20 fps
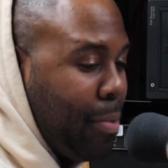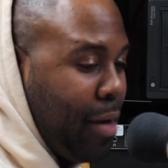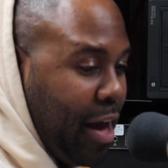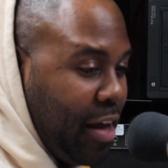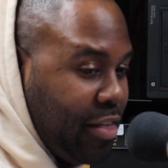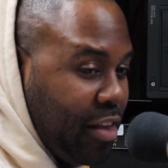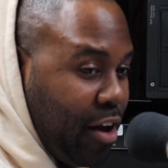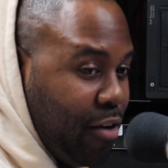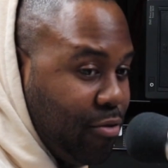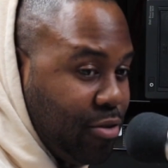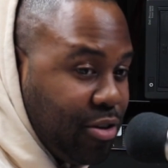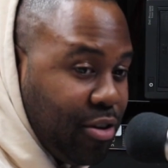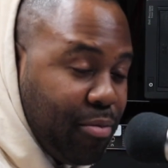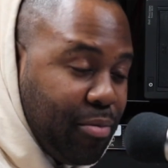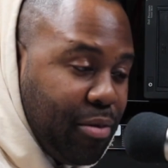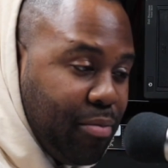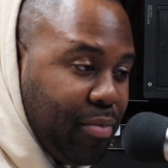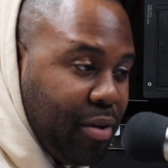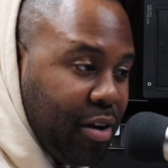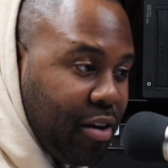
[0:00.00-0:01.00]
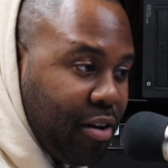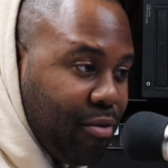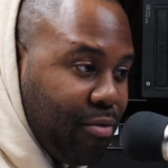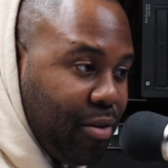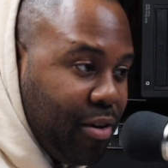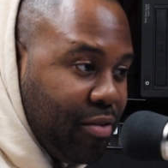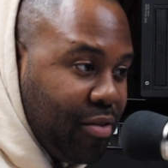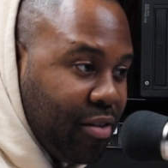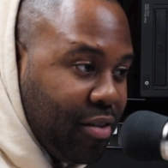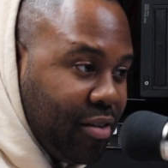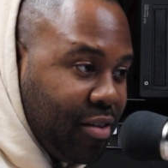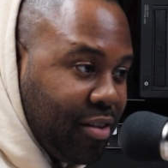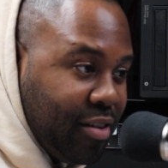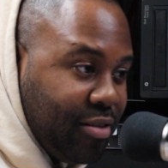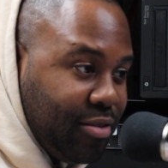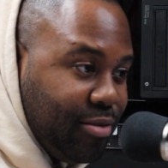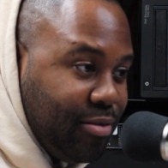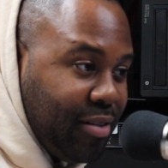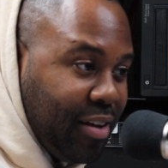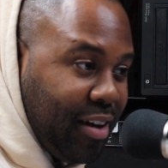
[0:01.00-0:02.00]
I thought it was going to be Big Aretha
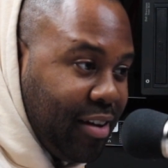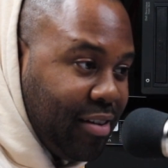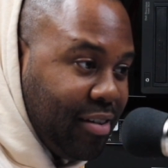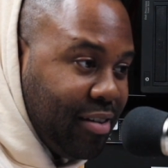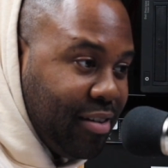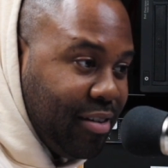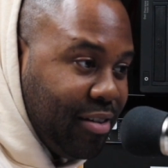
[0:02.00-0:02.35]
because you kind of...